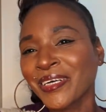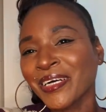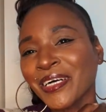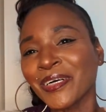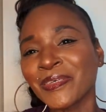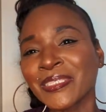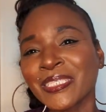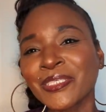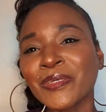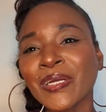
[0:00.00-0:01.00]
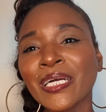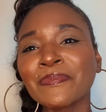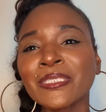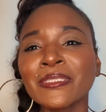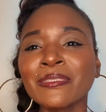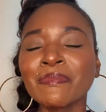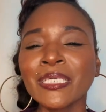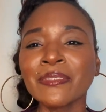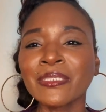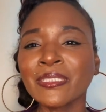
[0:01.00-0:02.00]
holy crap this
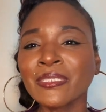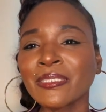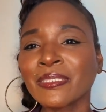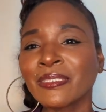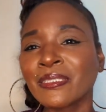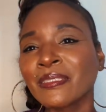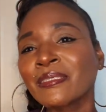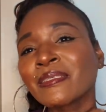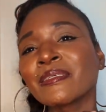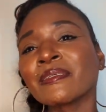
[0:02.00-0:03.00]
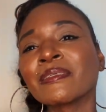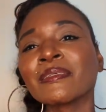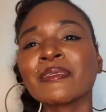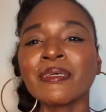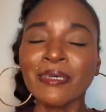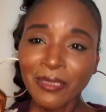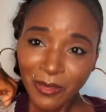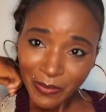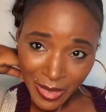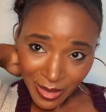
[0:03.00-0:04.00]
smell good oh
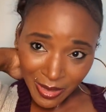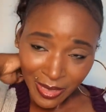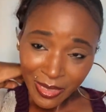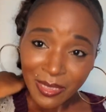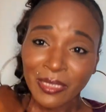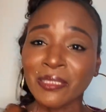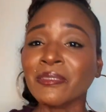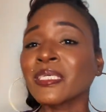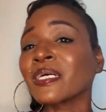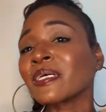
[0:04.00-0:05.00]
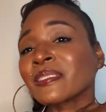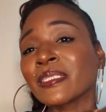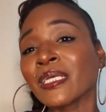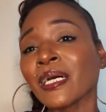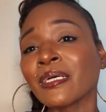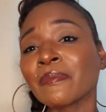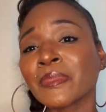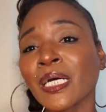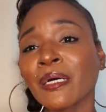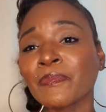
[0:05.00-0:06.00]
my goodness you guys and i am
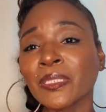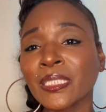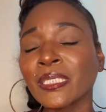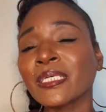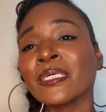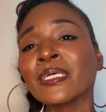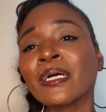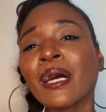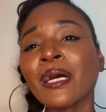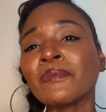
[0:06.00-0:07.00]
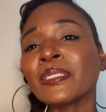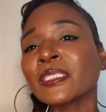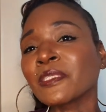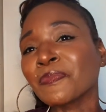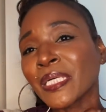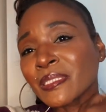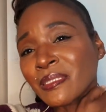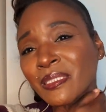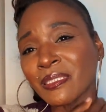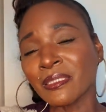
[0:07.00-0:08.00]
not playing i wasn't expecting
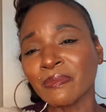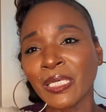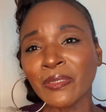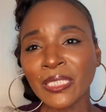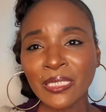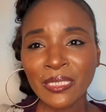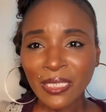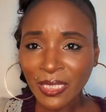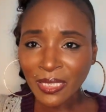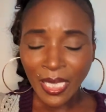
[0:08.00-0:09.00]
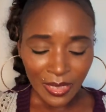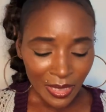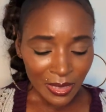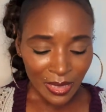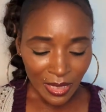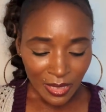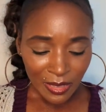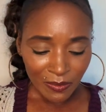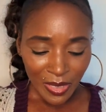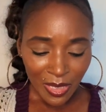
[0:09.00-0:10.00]
it to smell this good like it does
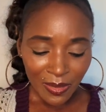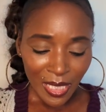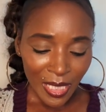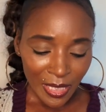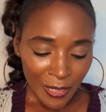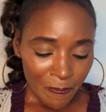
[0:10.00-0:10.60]
smell like